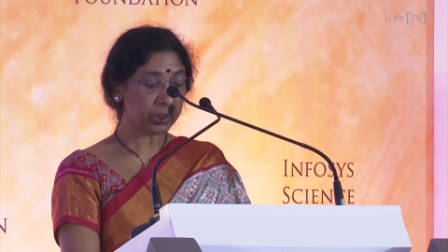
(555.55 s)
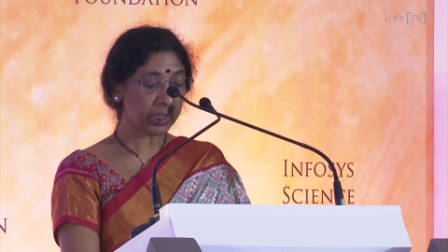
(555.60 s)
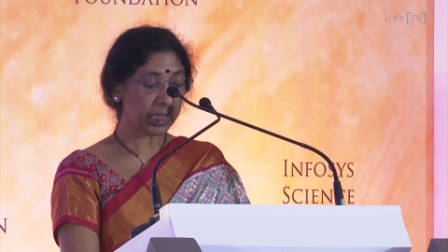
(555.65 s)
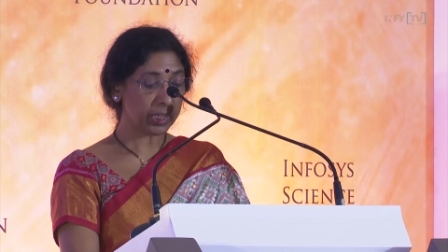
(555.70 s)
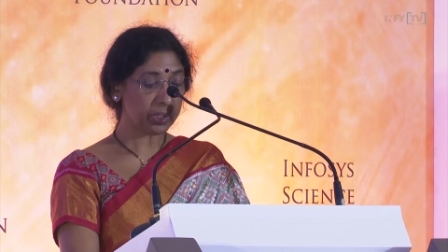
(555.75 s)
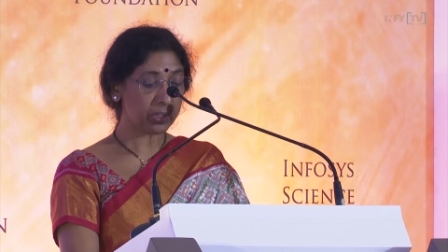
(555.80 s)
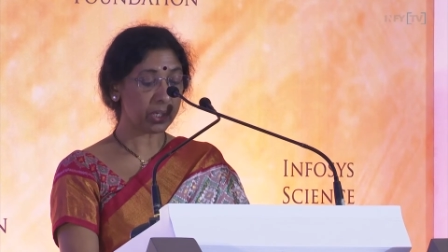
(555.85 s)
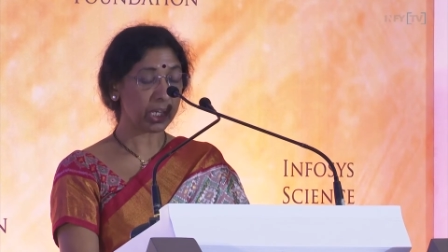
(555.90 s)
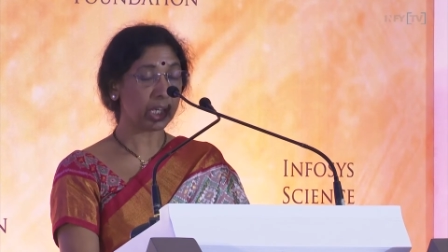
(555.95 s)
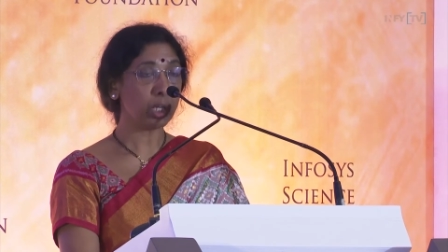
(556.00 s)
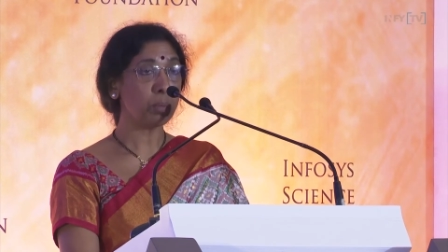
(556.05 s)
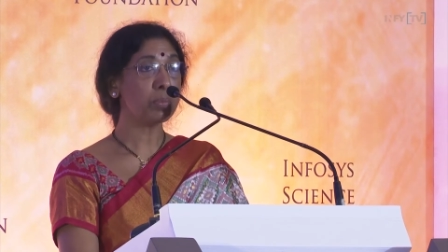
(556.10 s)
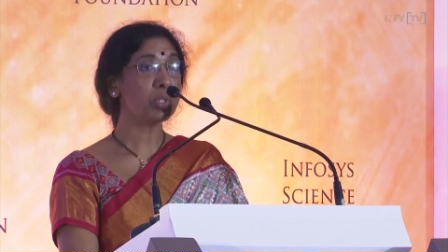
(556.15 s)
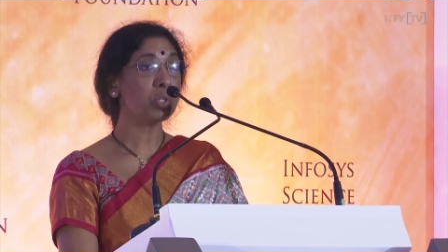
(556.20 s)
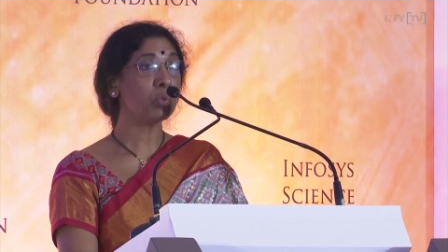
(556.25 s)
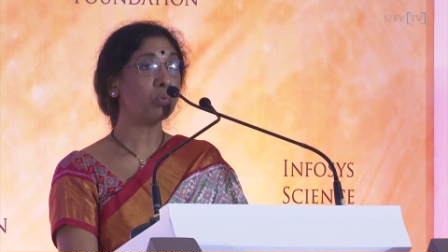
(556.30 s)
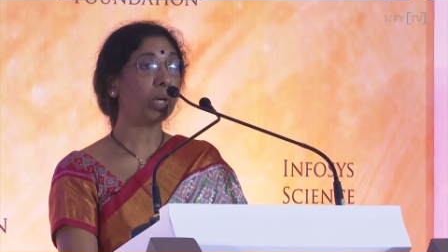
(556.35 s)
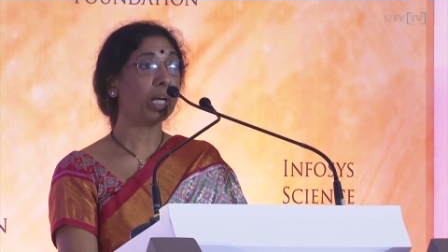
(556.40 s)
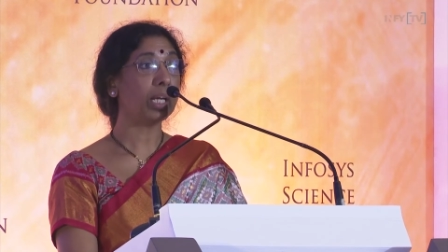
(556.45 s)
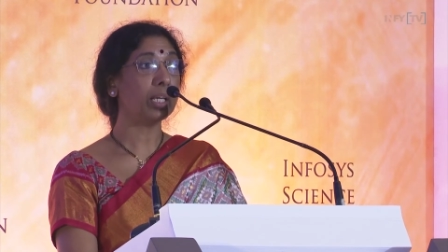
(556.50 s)
their
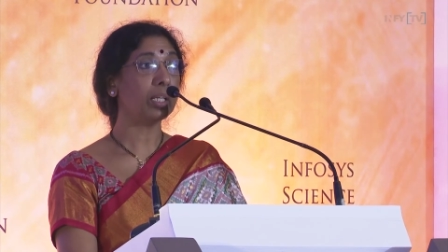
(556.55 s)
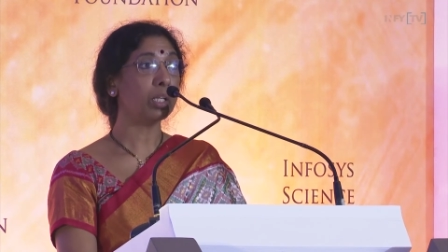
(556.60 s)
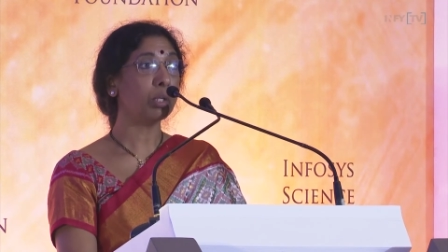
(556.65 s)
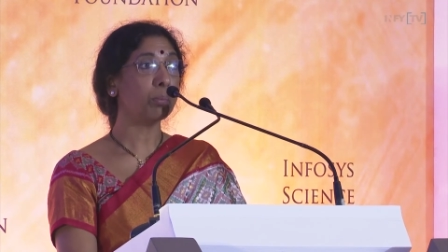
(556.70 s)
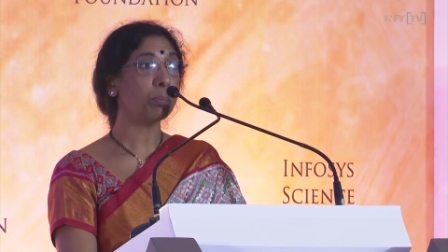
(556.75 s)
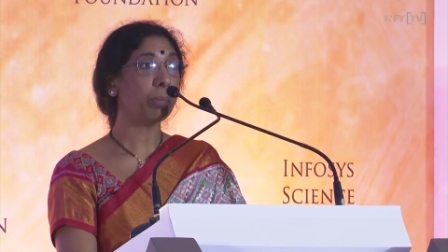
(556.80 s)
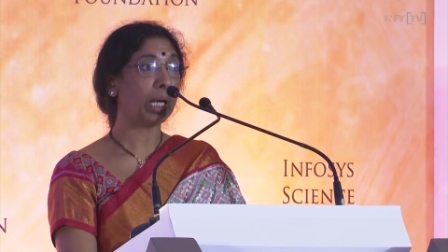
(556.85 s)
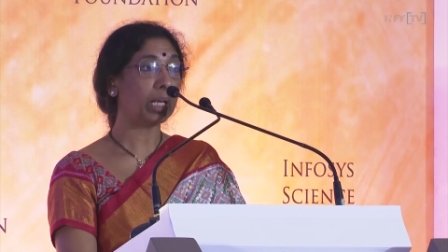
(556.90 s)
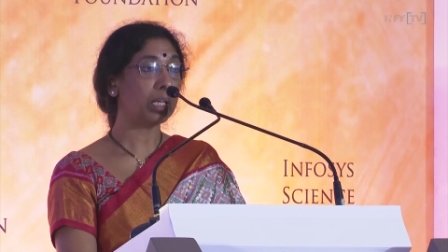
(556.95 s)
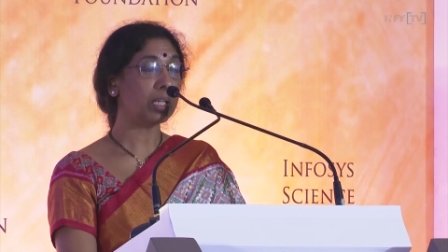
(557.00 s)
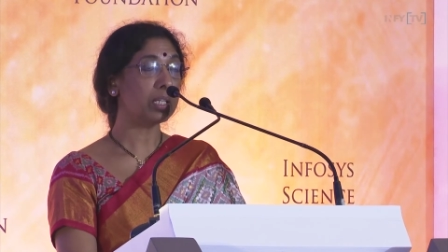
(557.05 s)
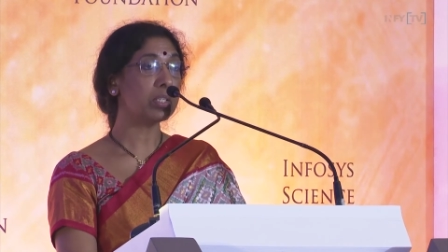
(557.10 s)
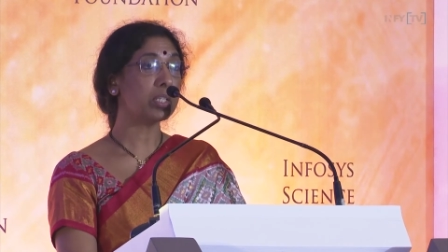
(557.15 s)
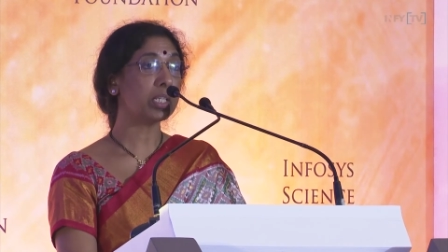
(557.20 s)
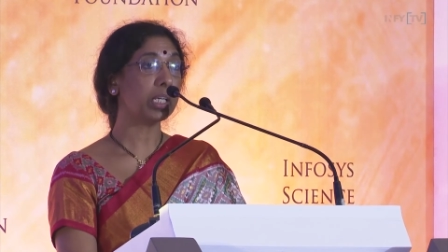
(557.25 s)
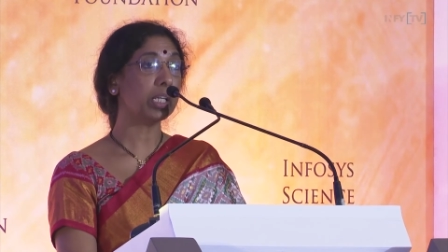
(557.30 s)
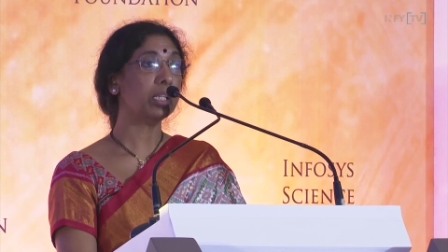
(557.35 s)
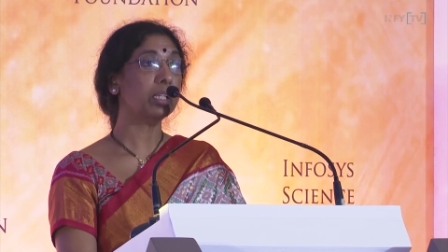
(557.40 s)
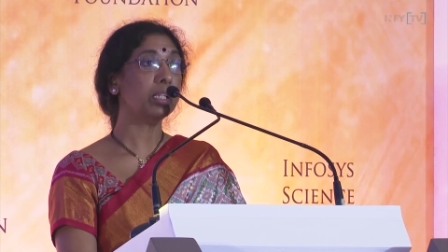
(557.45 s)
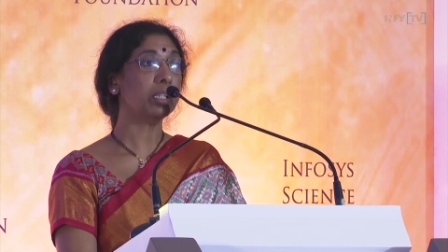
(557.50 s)
dreams while
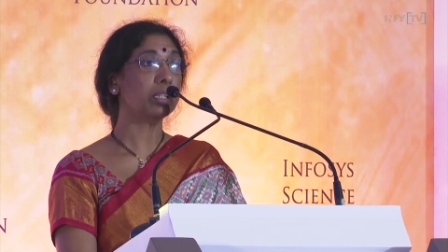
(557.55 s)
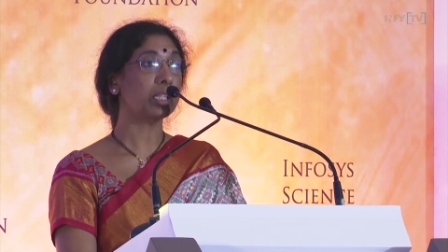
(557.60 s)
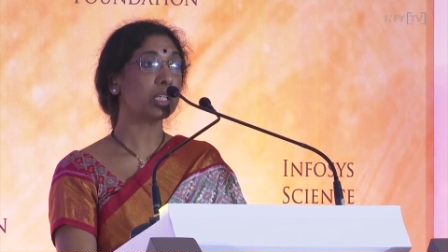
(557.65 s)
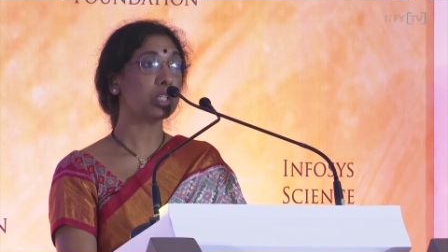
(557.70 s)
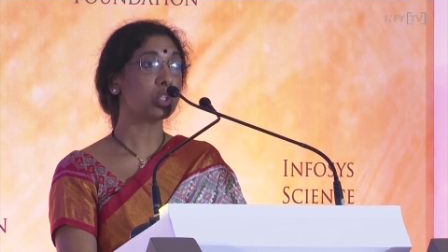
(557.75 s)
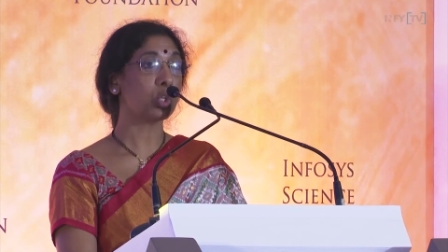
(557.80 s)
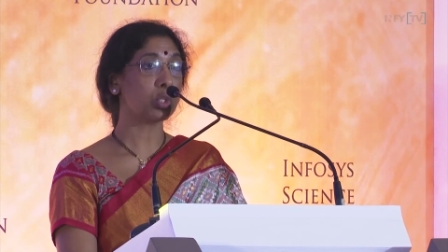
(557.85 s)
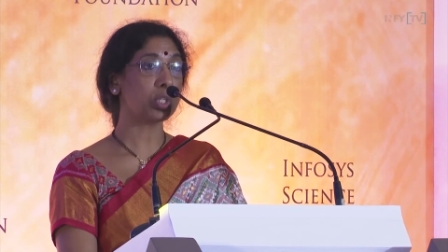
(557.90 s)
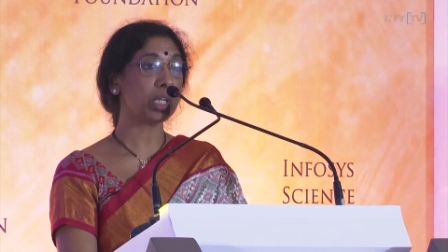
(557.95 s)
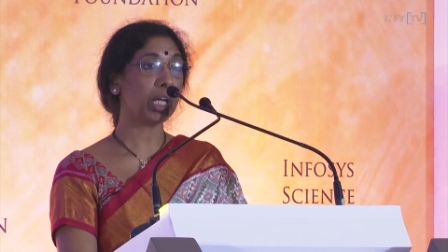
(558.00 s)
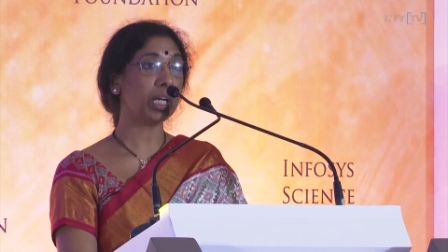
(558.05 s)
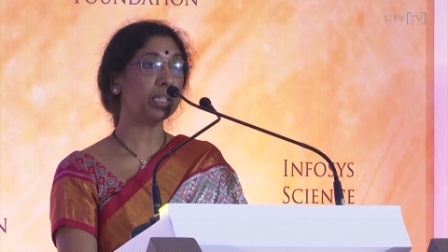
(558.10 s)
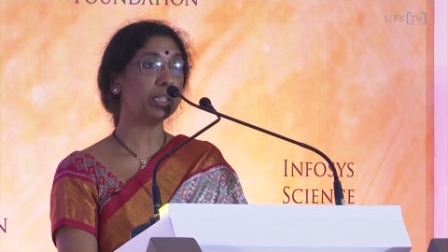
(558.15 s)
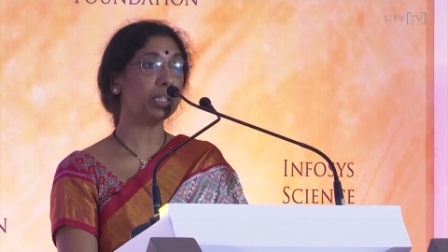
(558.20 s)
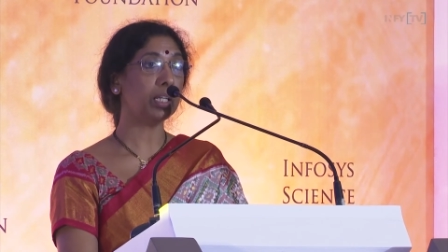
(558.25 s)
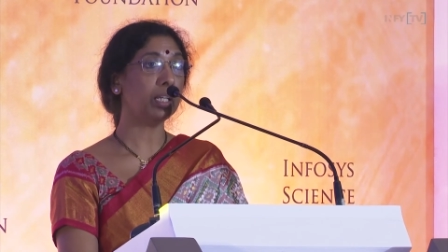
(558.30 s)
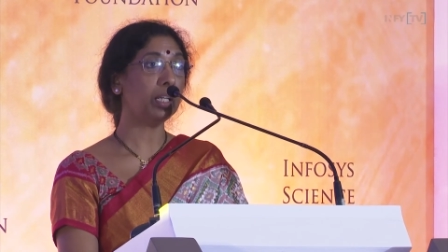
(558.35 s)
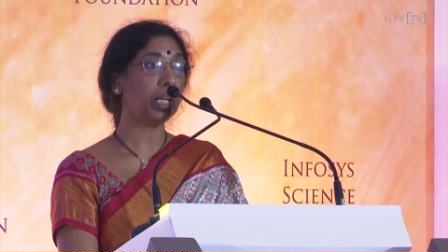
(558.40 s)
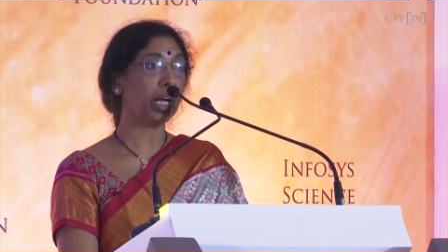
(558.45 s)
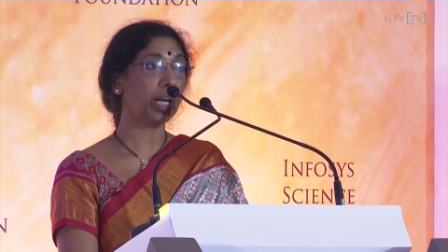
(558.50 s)
balancing the
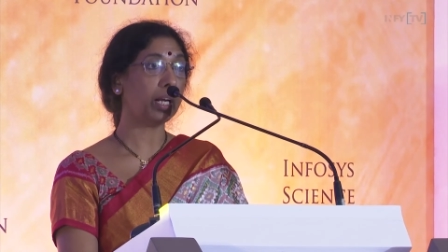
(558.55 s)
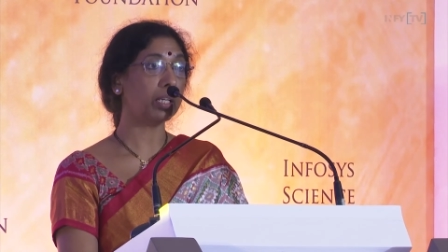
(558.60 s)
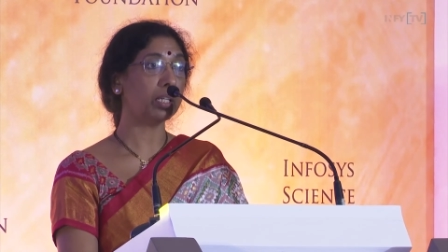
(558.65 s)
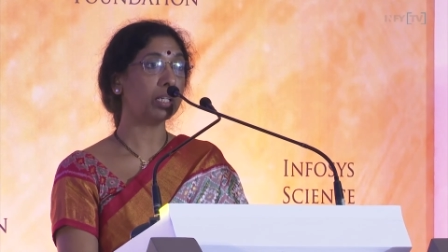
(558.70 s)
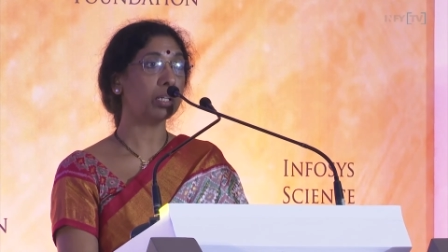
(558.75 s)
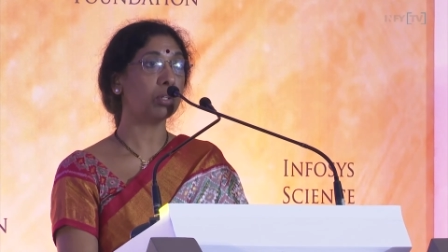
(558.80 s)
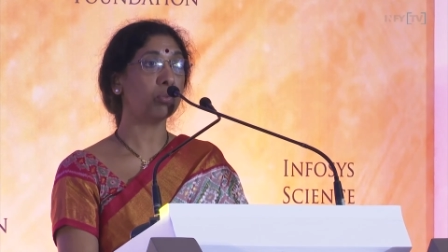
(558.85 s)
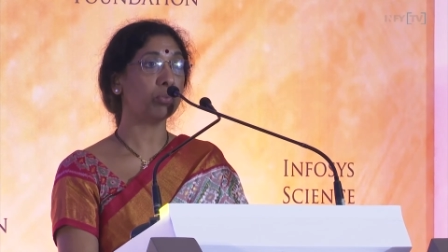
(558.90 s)
societal and